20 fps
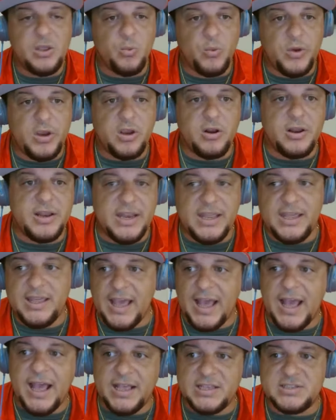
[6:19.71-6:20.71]
we're going to need
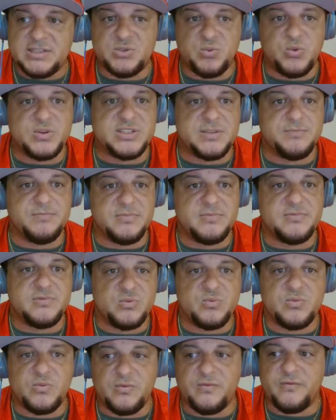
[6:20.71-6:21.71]
guys with some
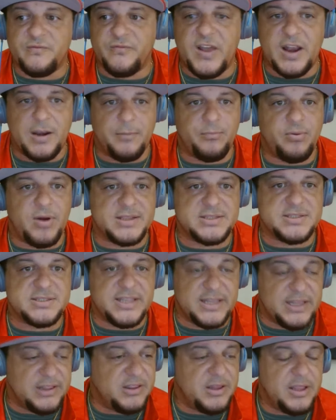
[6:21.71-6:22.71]
veteran presence.
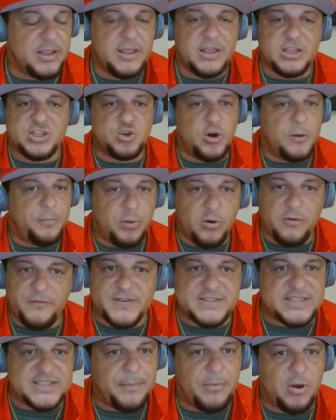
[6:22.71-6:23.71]
And Jordan Poole
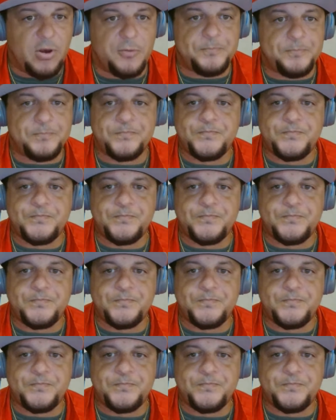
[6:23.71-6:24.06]
fits that mold.